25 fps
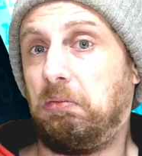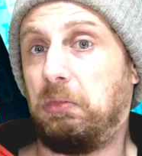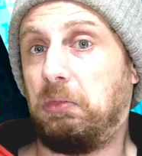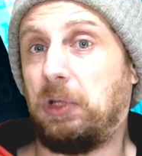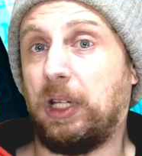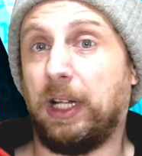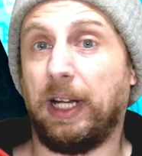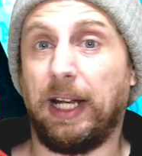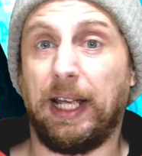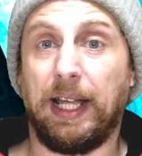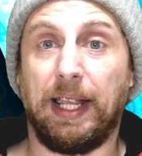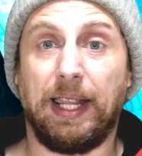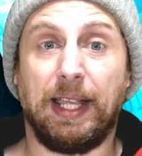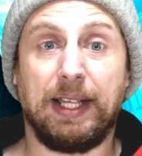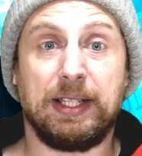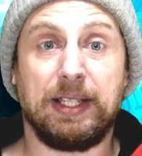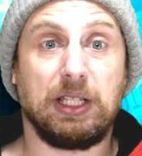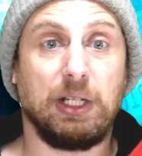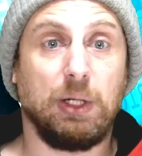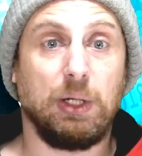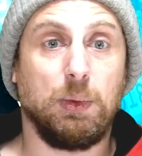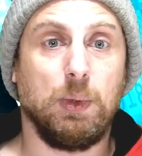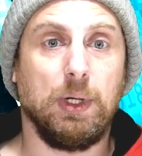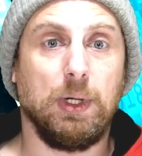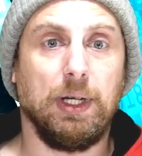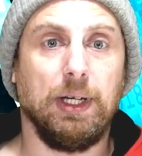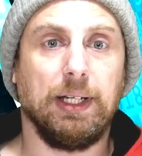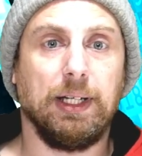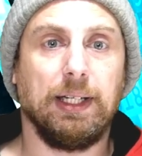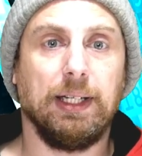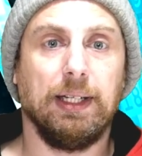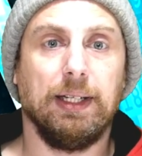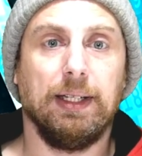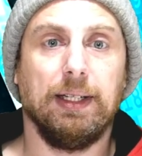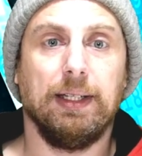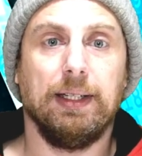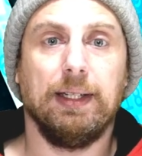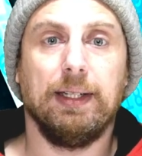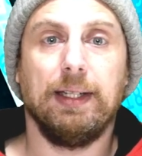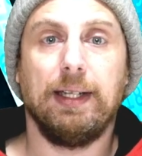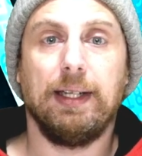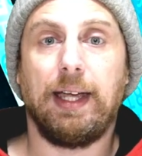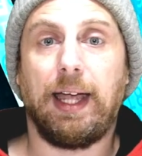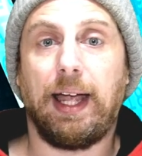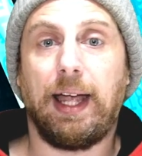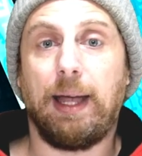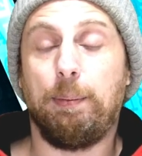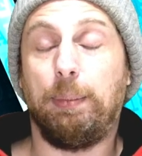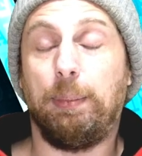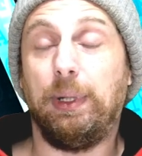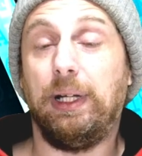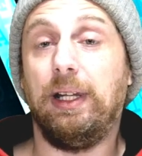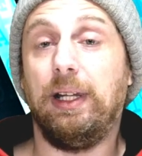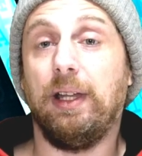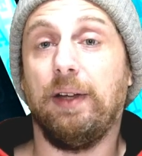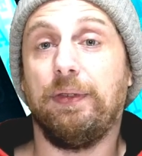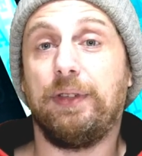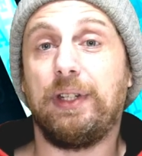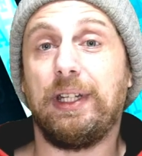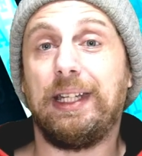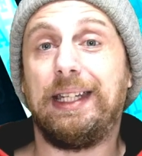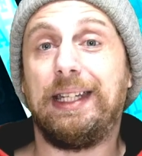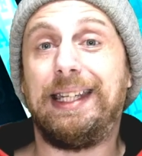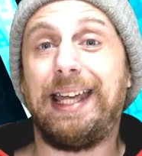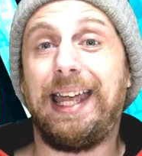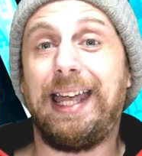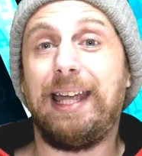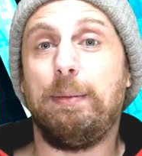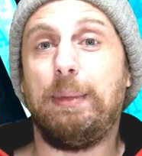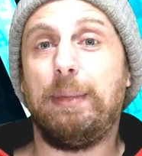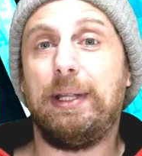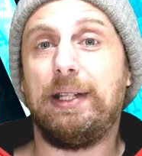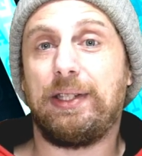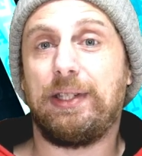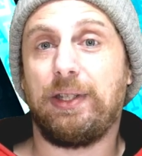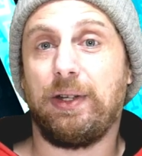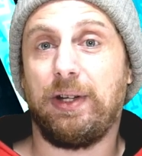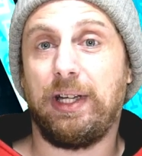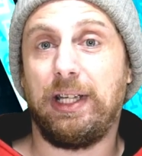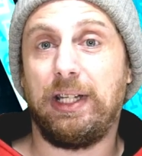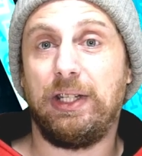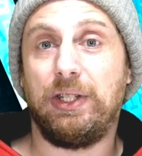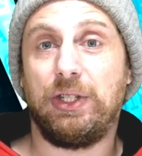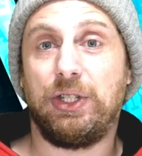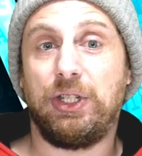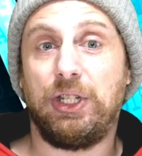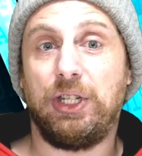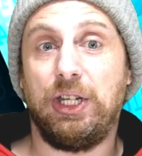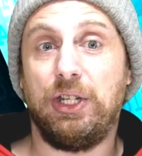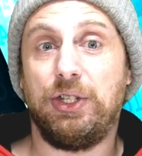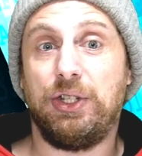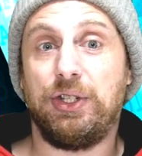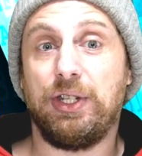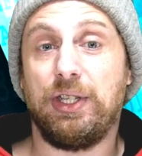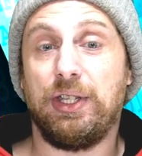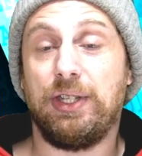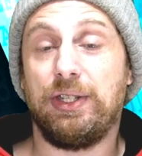don't know how that's going to work. Our beloved gaming science teacher